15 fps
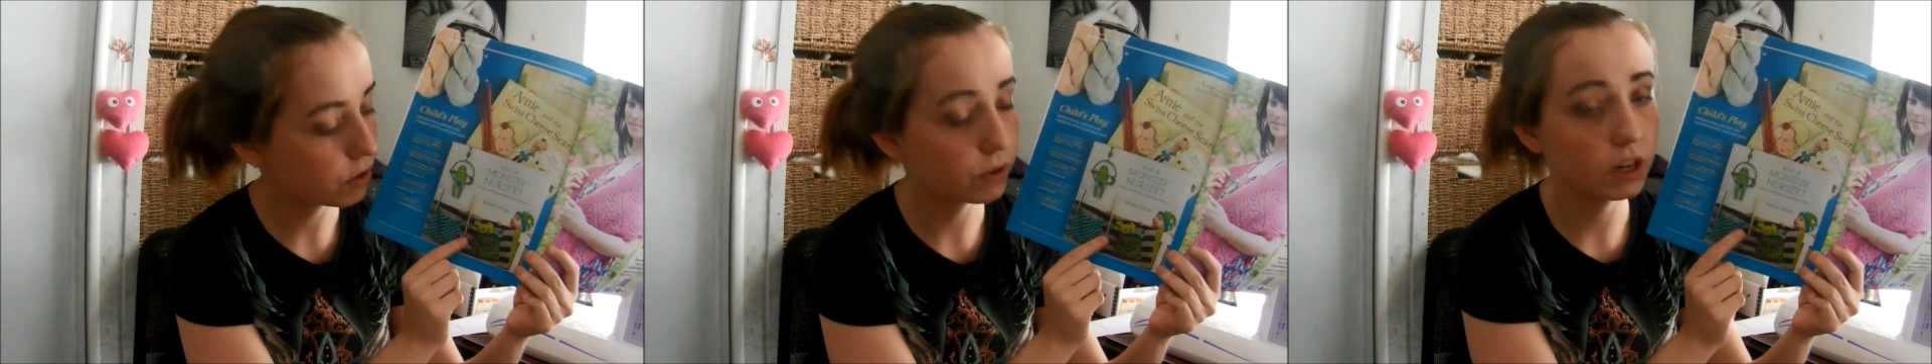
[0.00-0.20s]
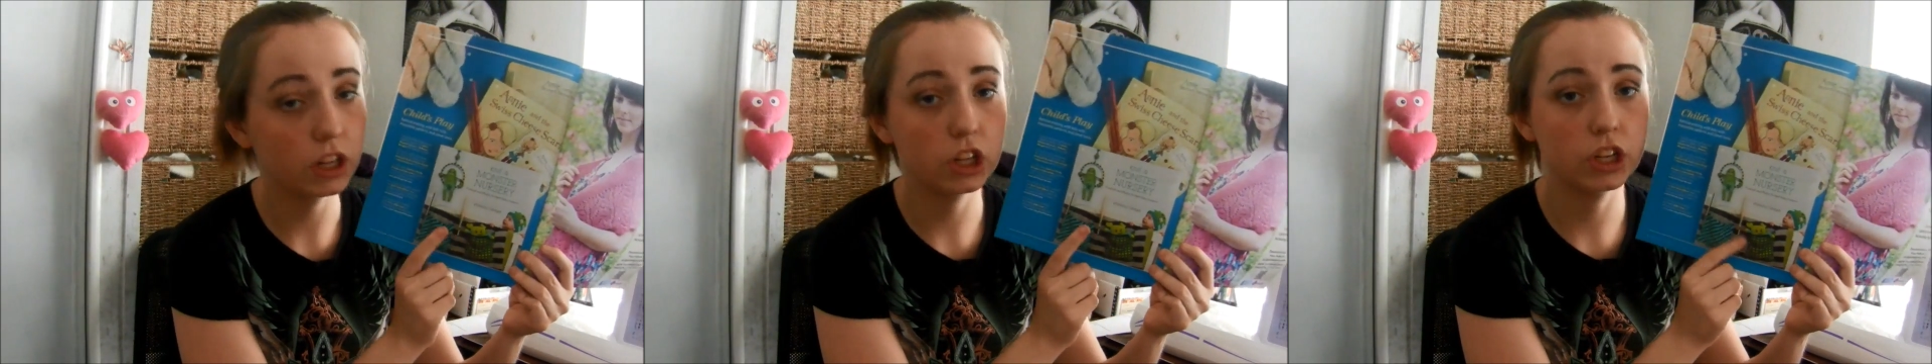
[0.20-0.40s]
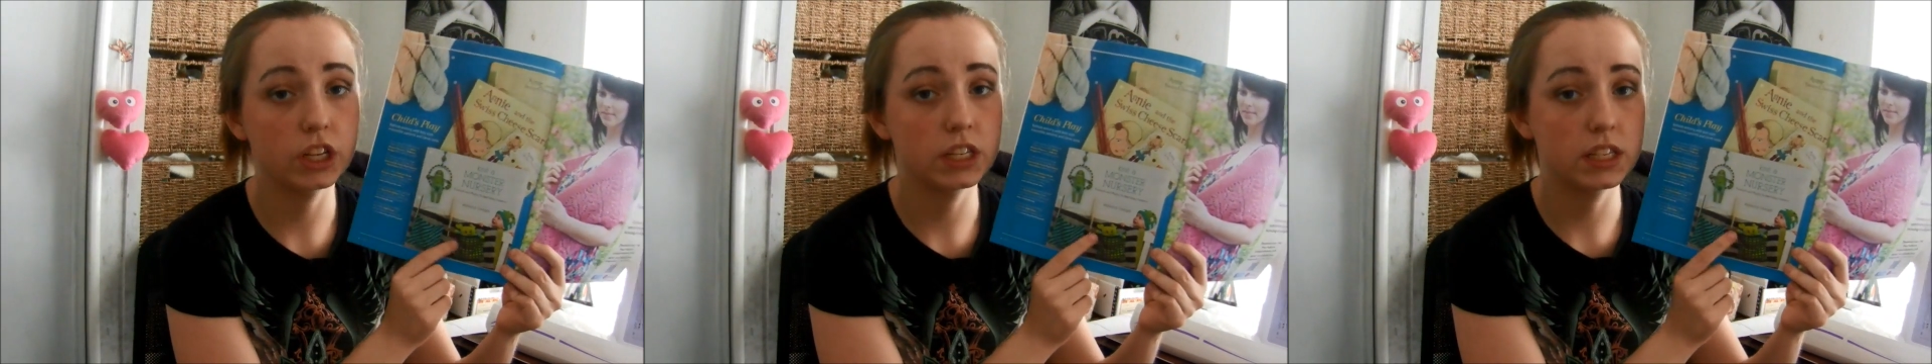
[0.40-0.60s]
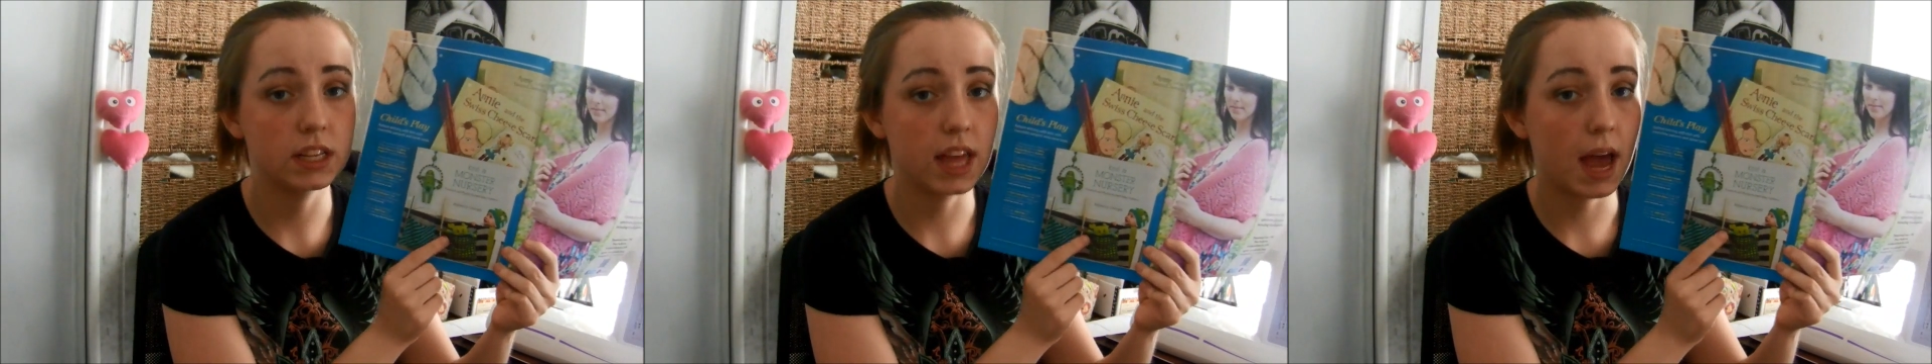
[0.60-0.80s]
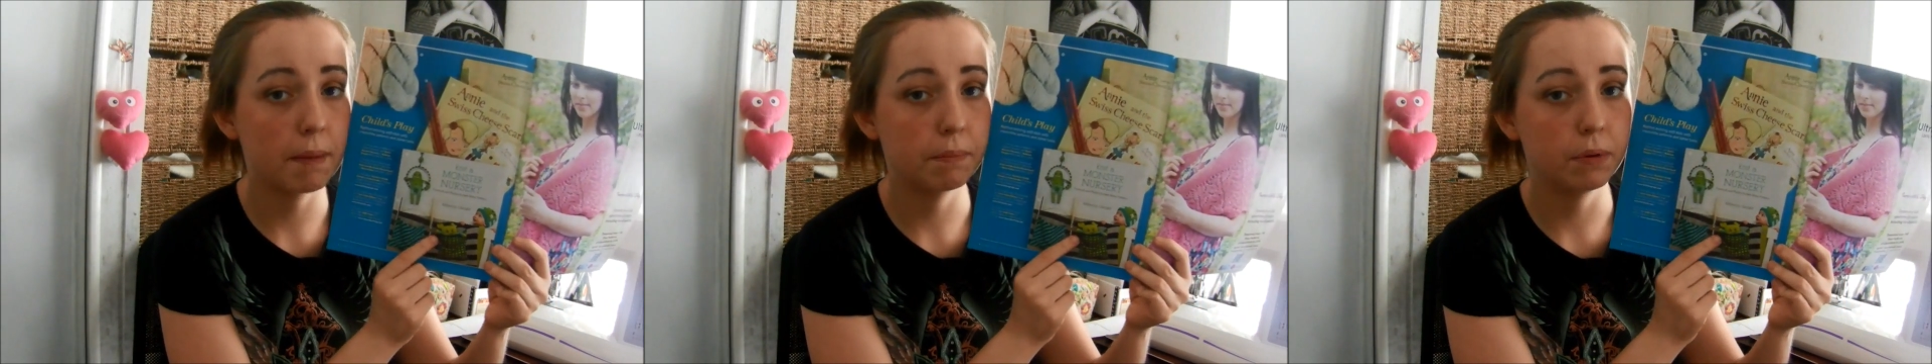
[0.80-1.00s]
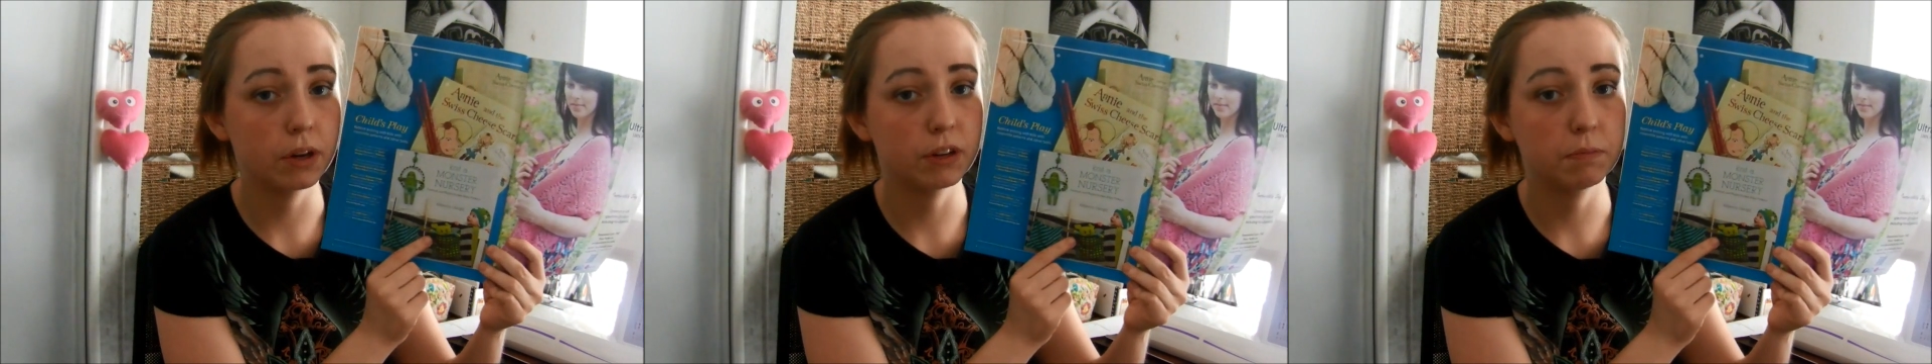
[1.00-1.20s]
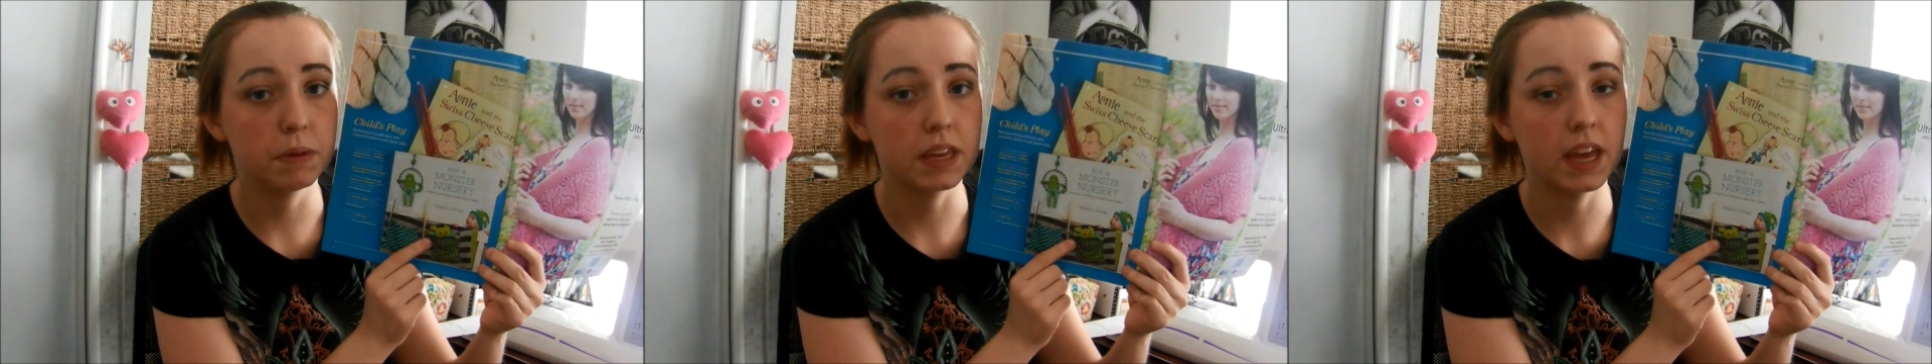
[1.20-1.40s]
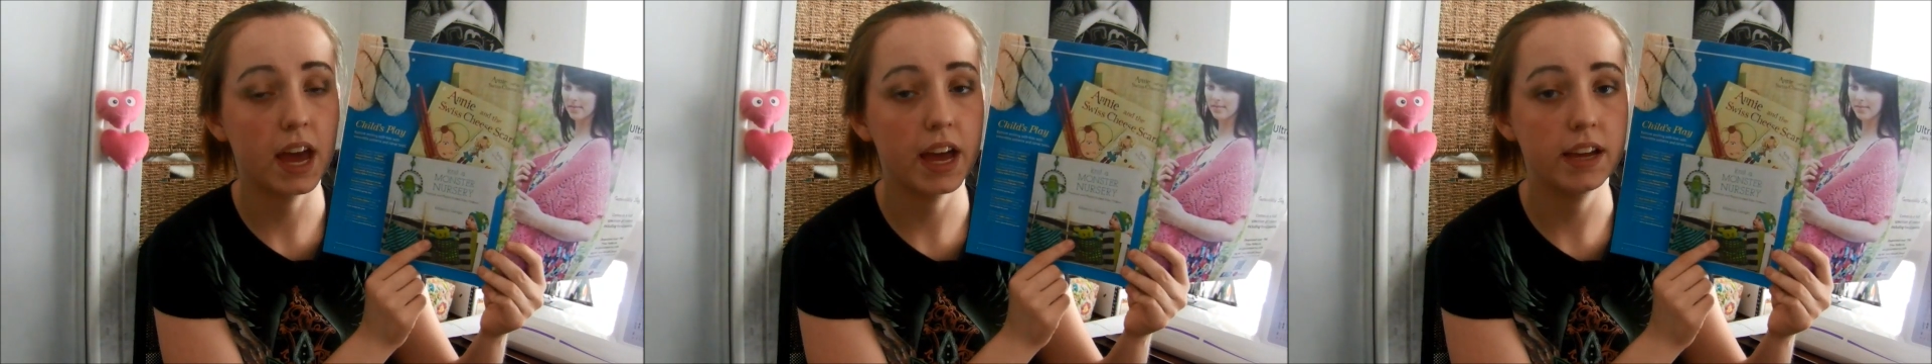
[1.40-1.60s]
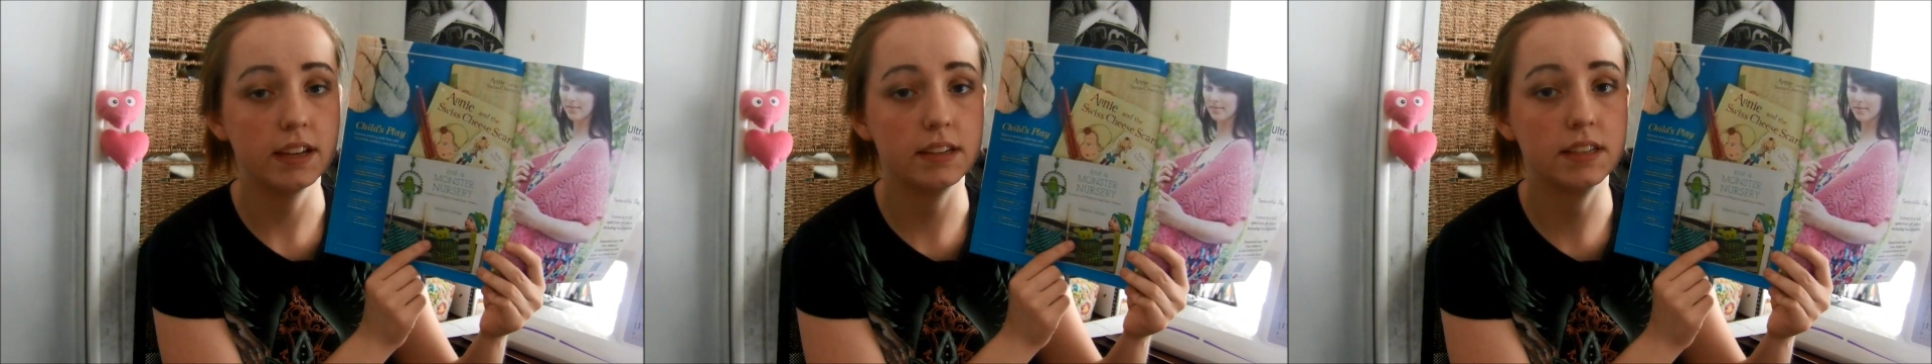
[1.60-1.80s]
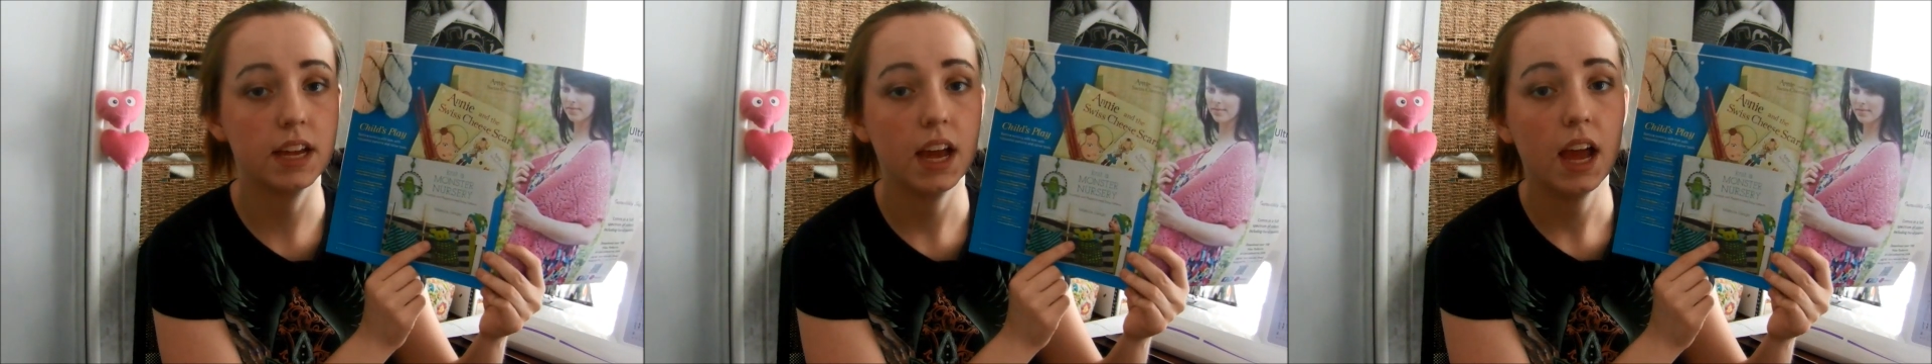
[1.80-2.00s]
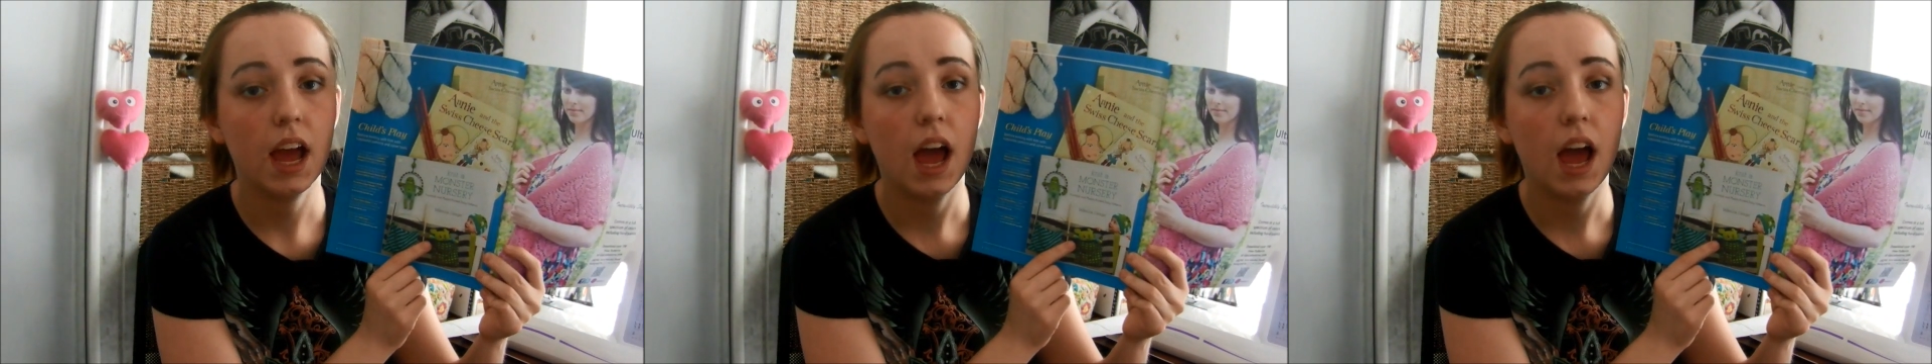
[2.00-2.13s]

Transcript: going to look into that book because